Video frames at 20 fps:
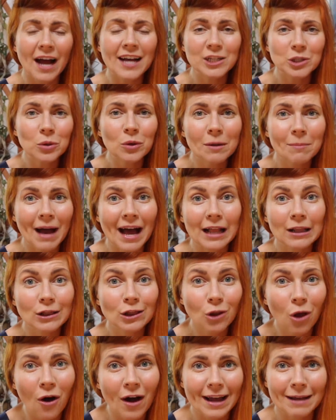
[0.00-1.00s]
I talk about a
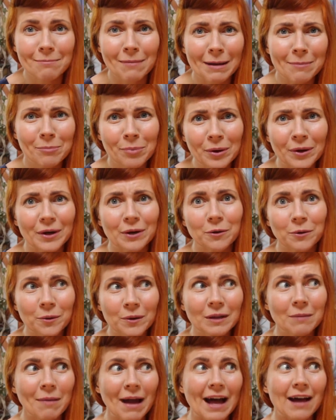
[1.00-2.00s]
lot in my book,
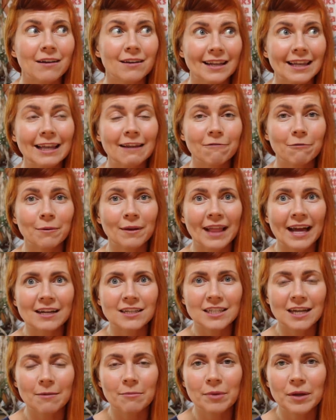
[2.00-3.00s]
all about living
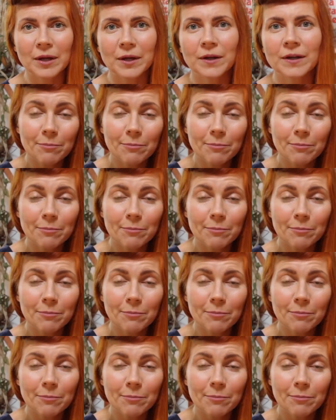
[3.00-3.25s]
without shampoo.